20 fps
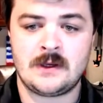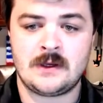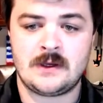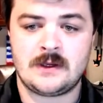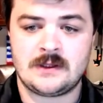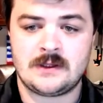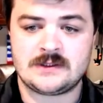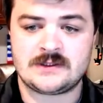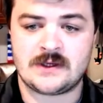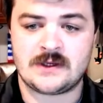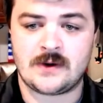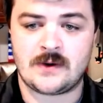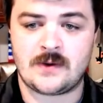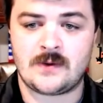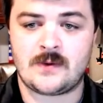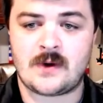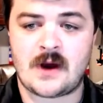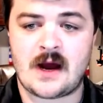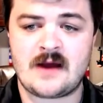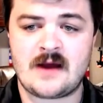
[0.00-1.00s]

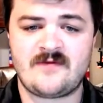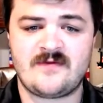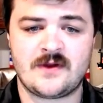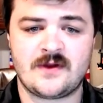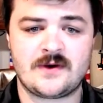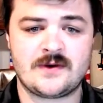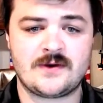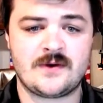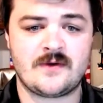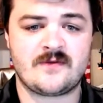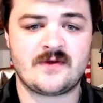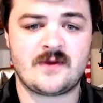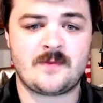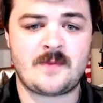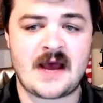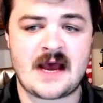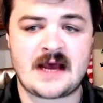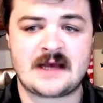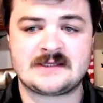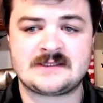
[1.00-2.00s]
So I've learned over the
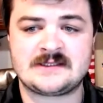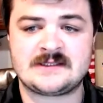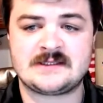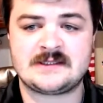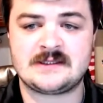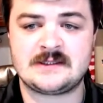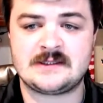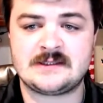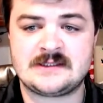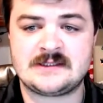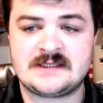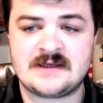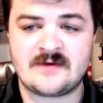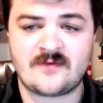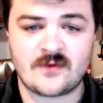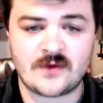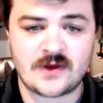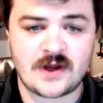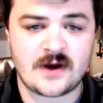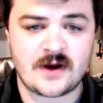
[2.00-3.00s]
past
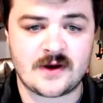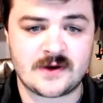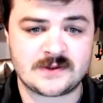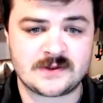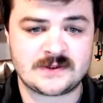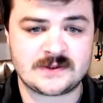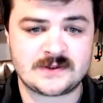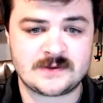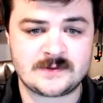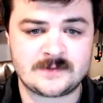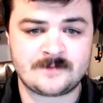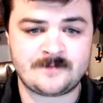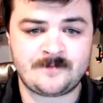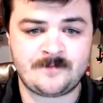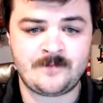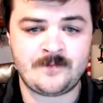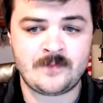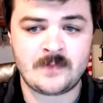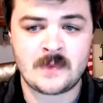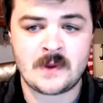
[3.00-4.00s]
several years,
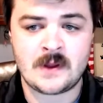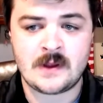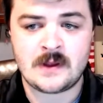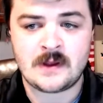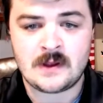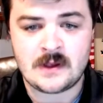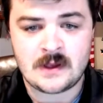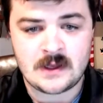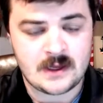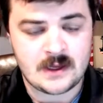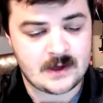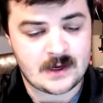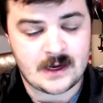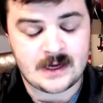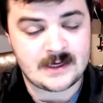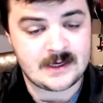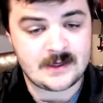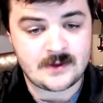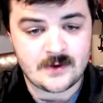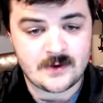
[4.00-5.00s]
I
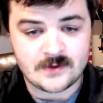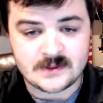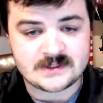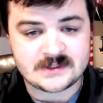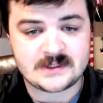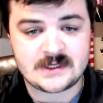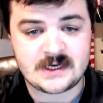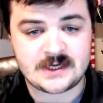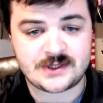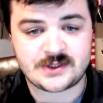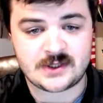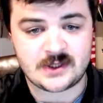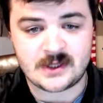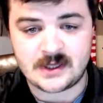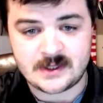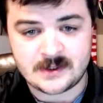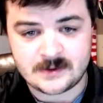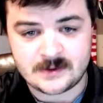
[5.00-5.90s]
didn't know this initially,